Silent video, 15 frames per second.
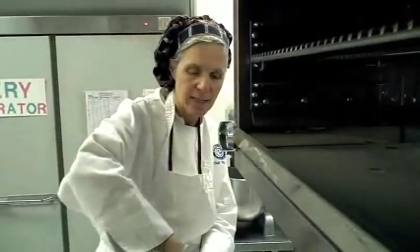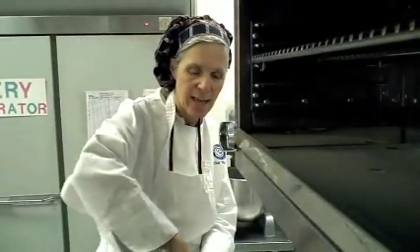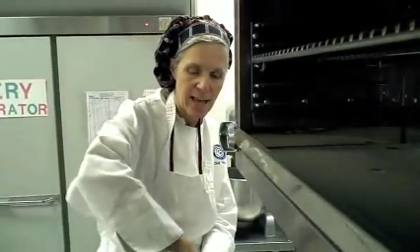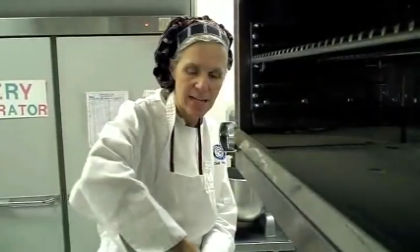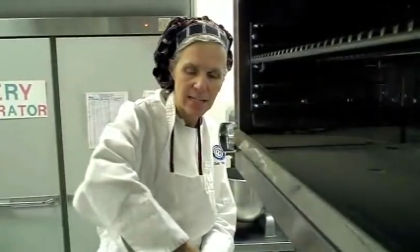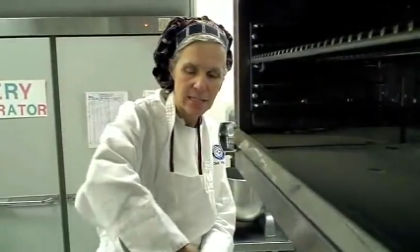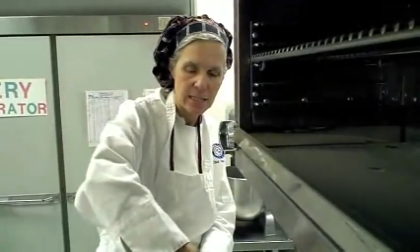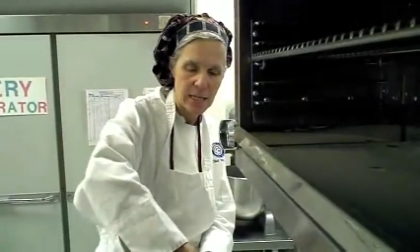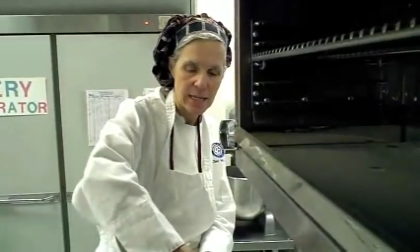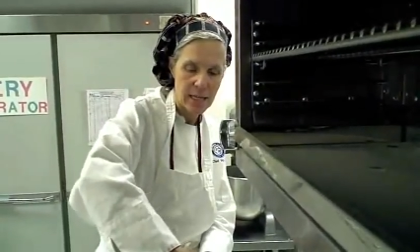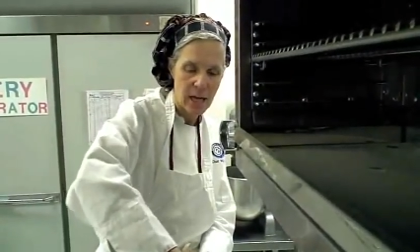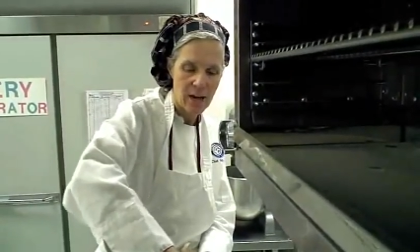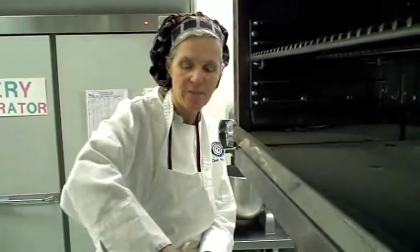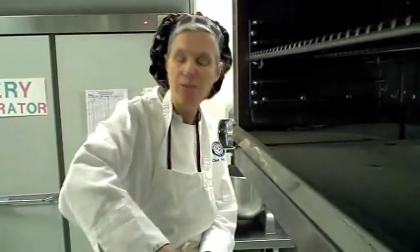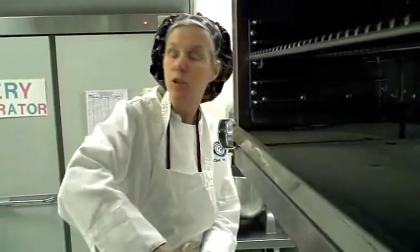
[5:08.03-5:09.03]
That is like
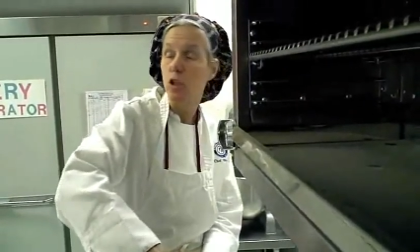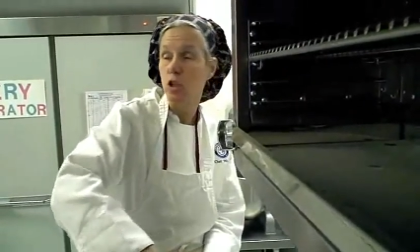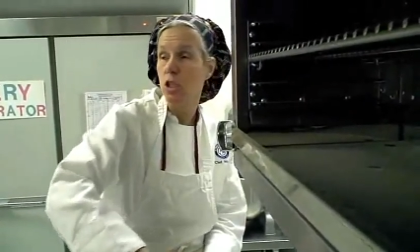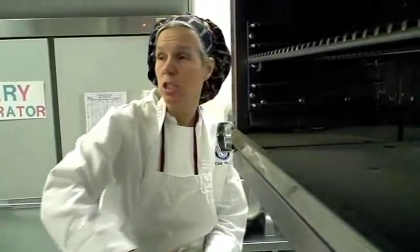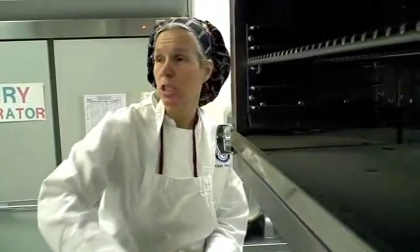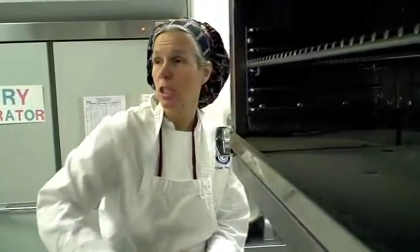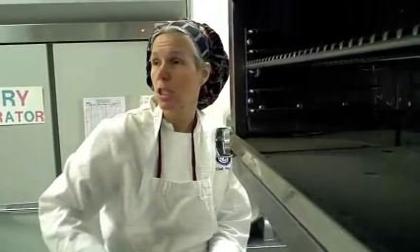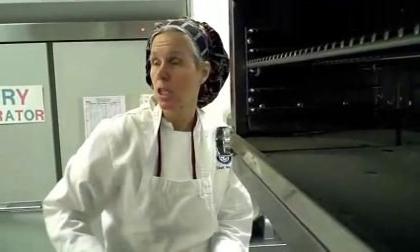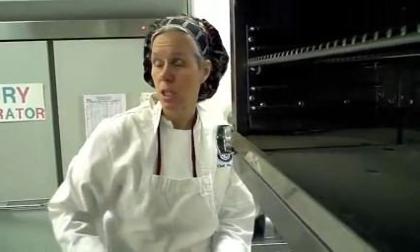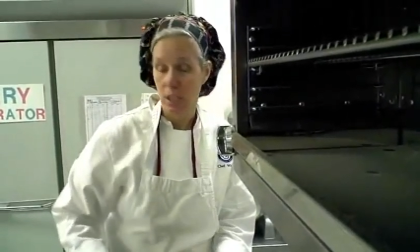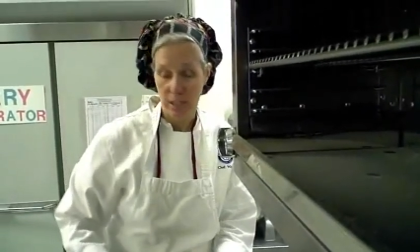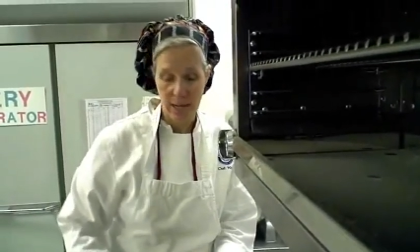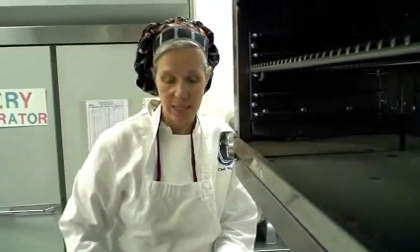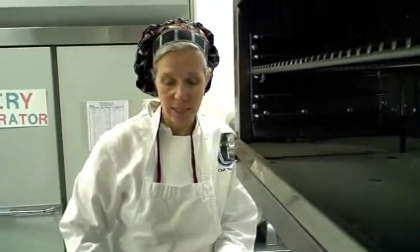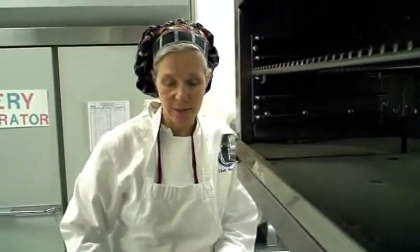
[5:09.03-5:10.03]
a first.
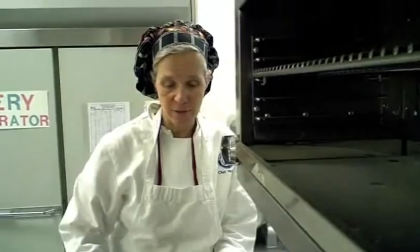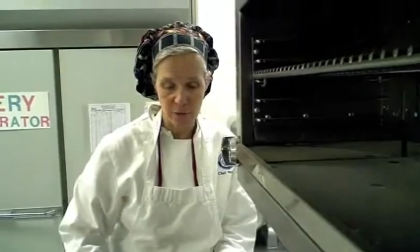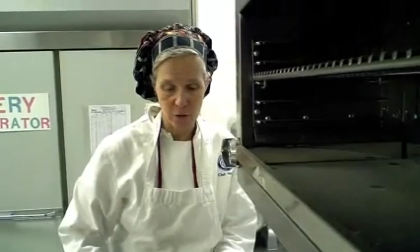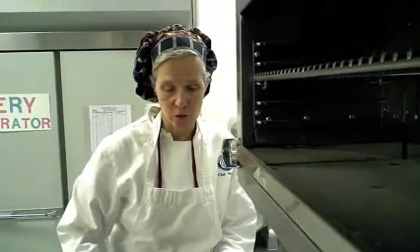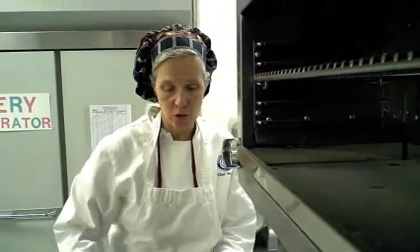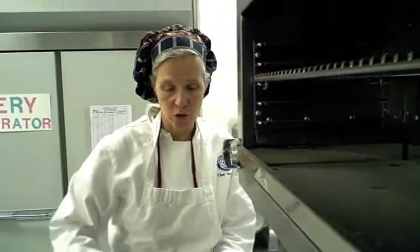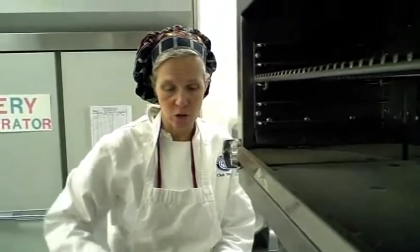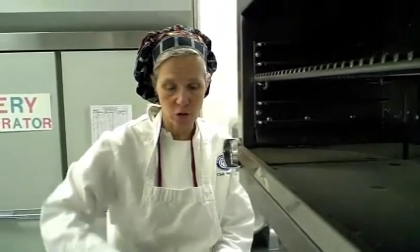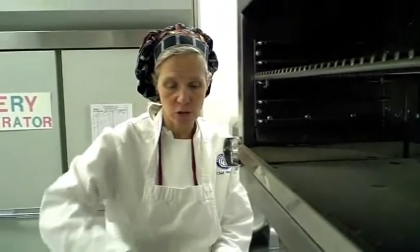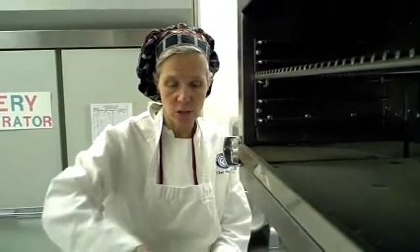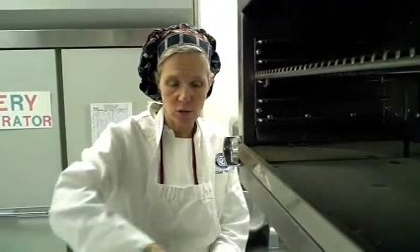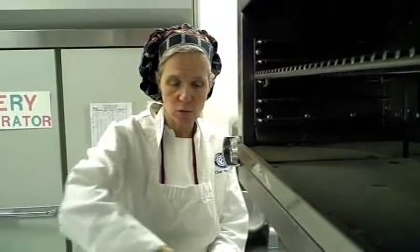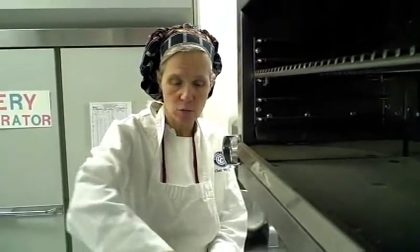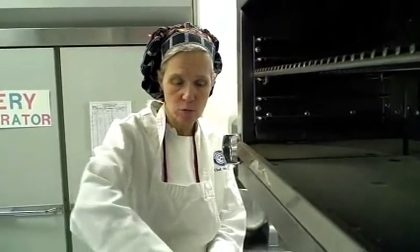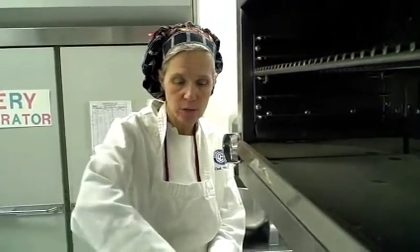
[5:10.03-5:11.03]
That's a first. So you
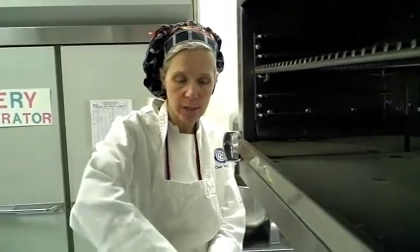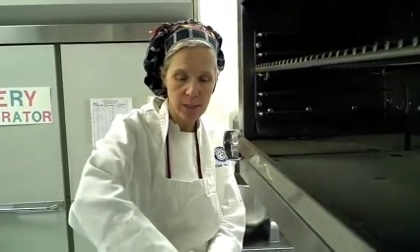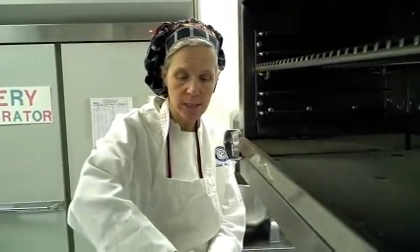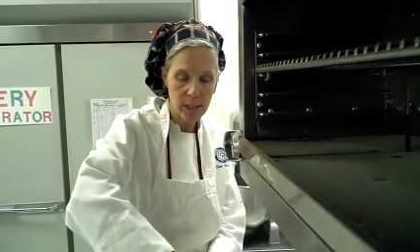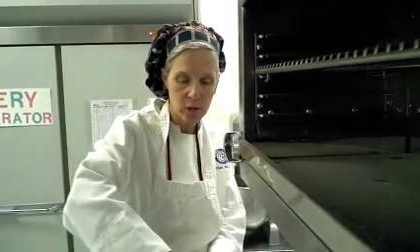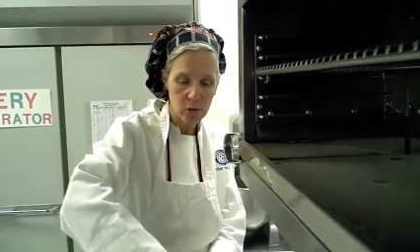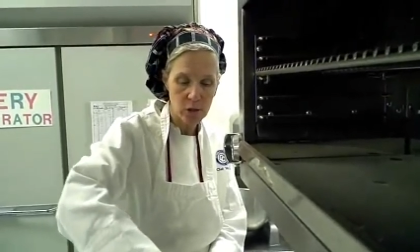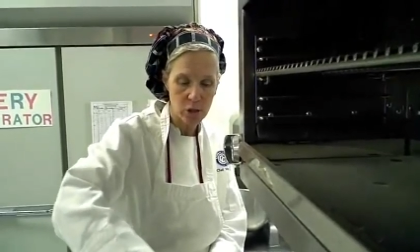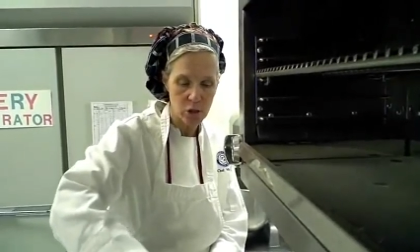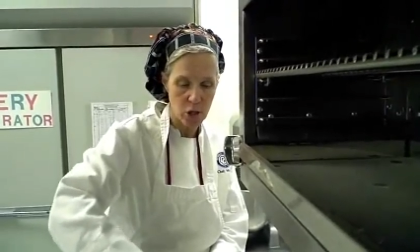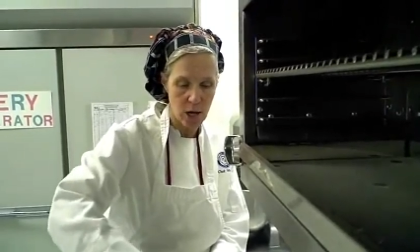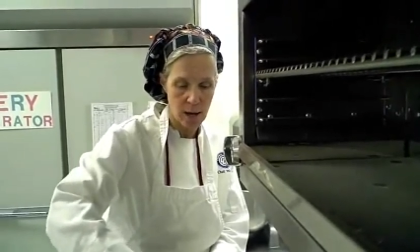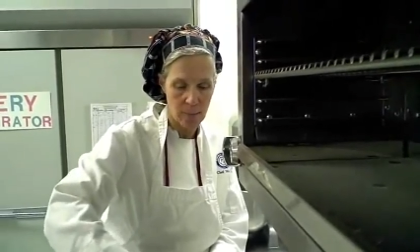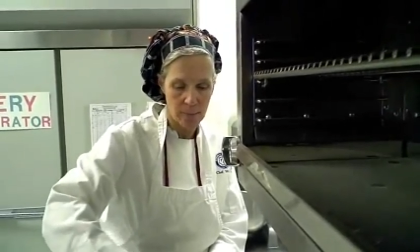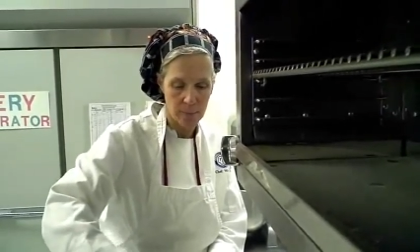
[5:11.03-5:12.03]
did a really good
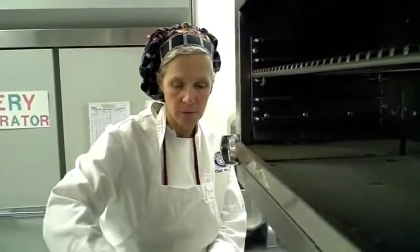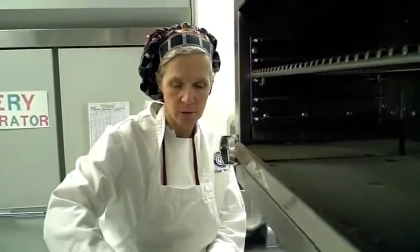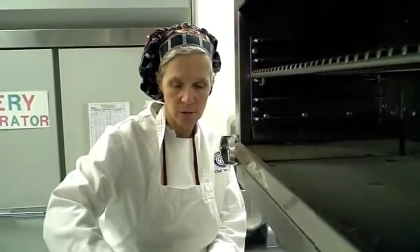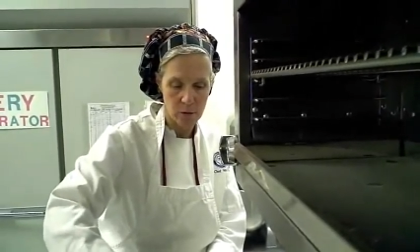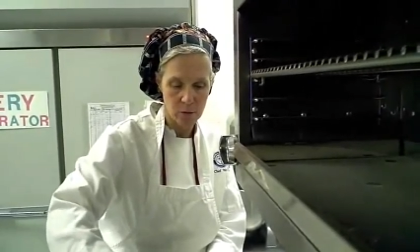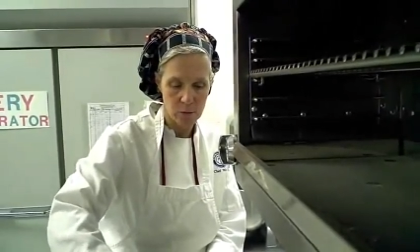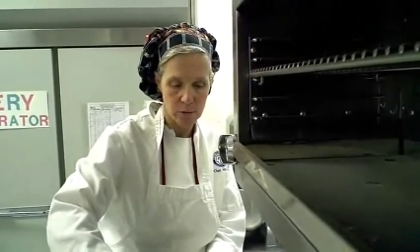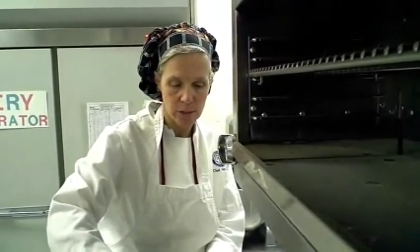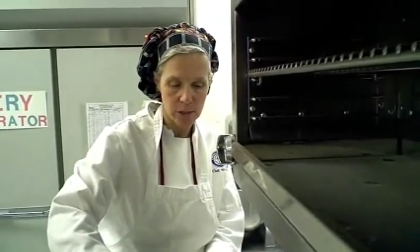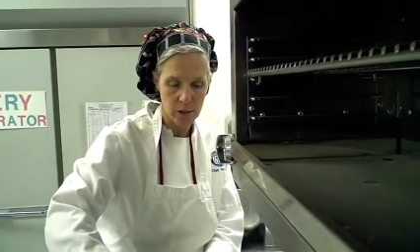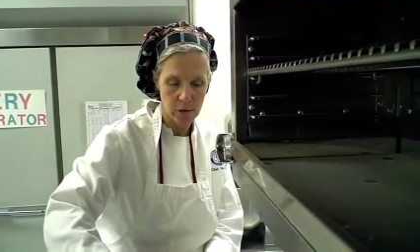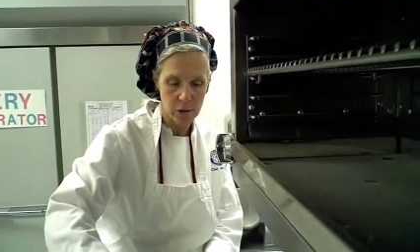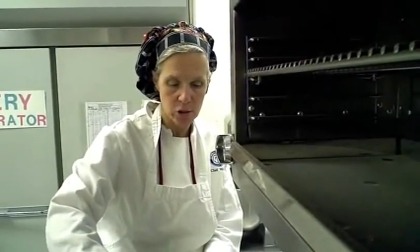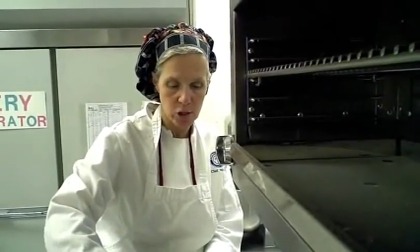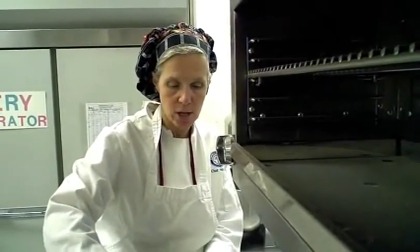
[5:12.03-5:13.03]
job. You did a really
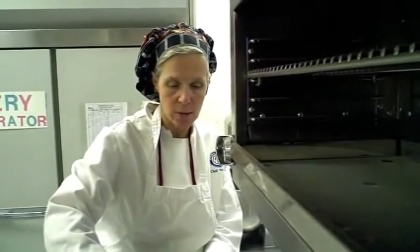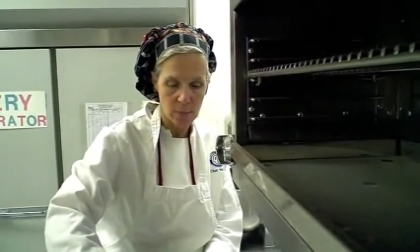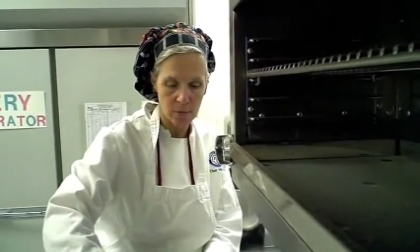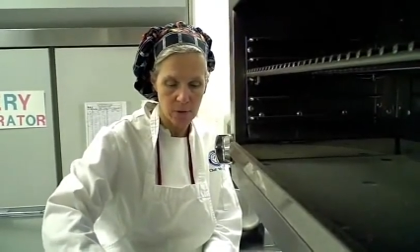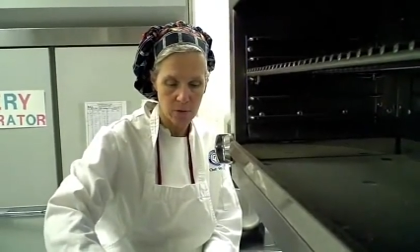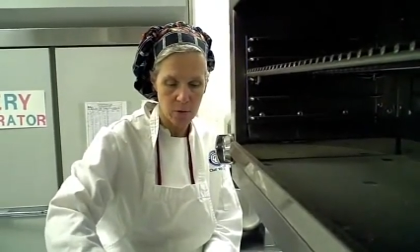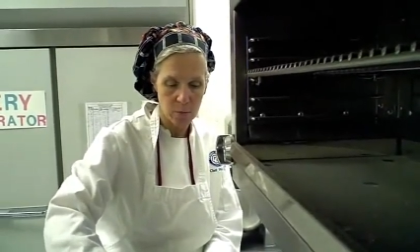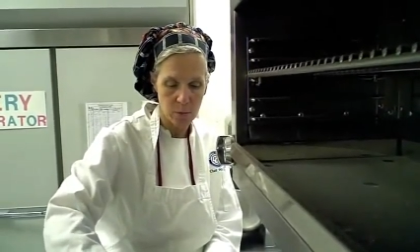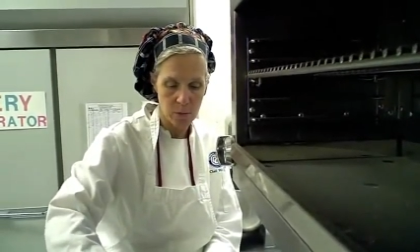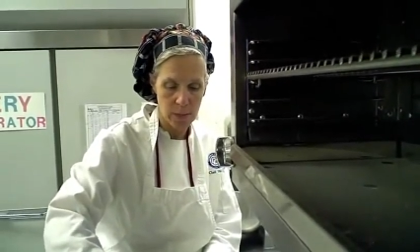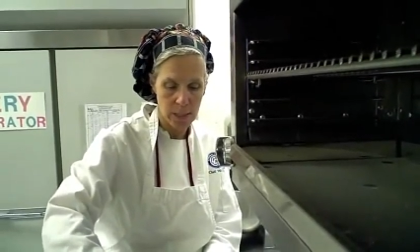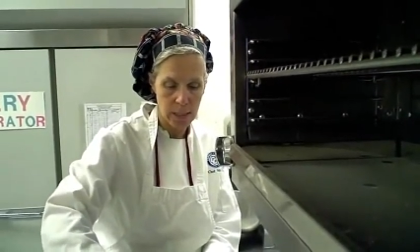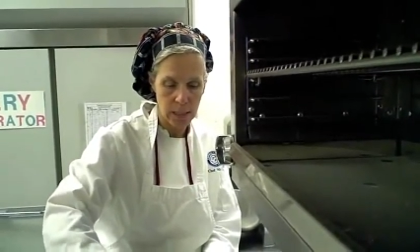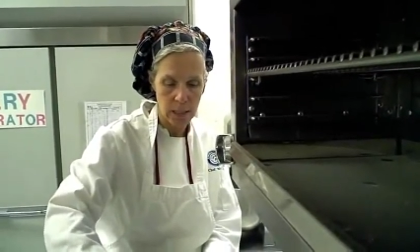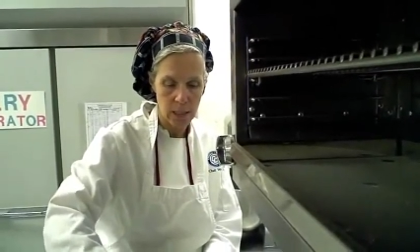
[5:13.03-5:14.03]
good job with those
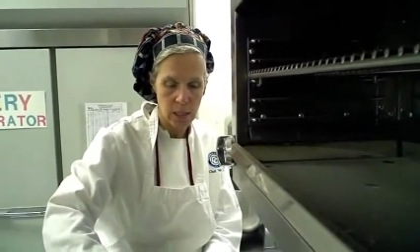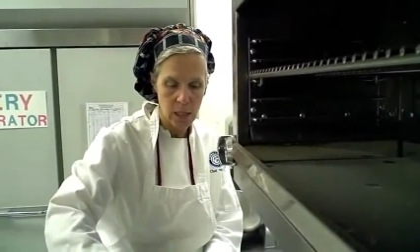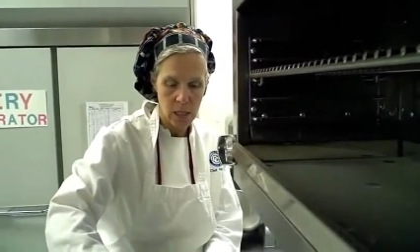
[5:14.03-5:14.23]
puddings.